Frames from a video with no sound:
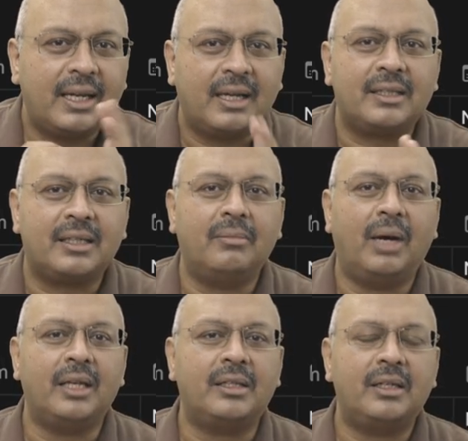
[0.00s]

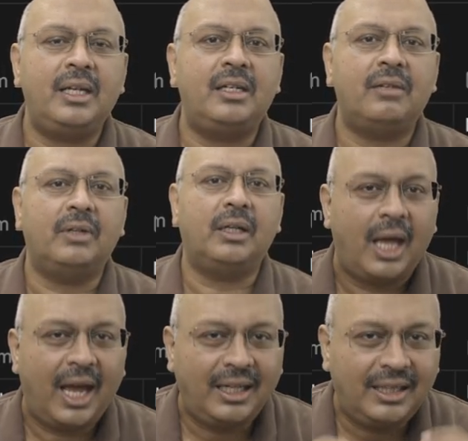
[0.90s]
customized interval.
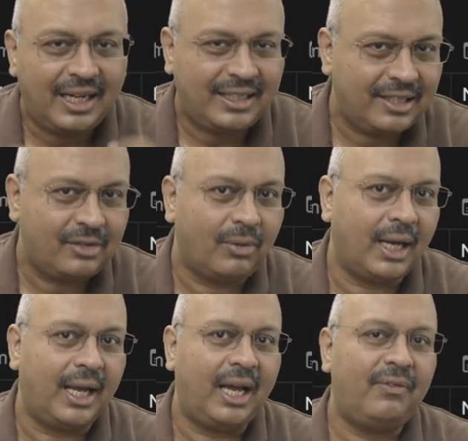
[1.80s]
And that's why
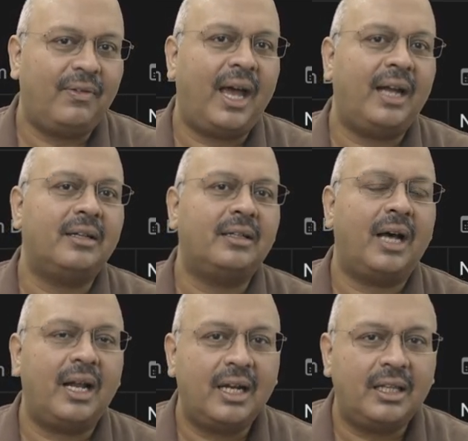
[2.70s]
I've added
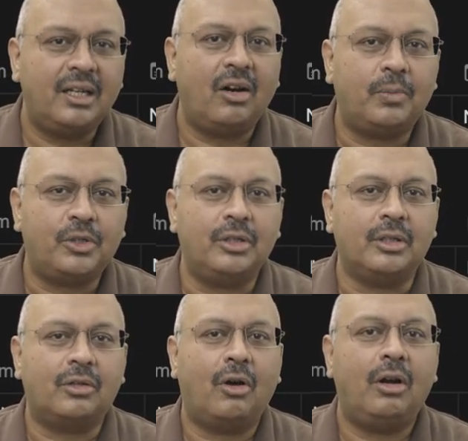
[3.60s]
another option
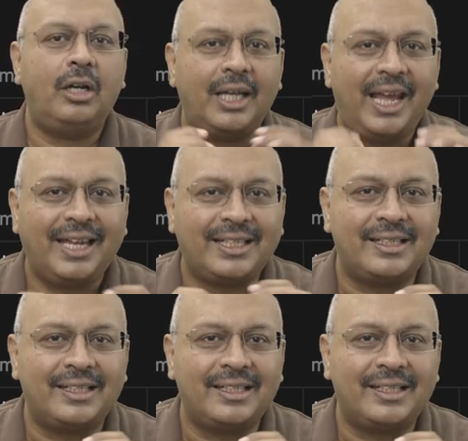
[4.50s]
called X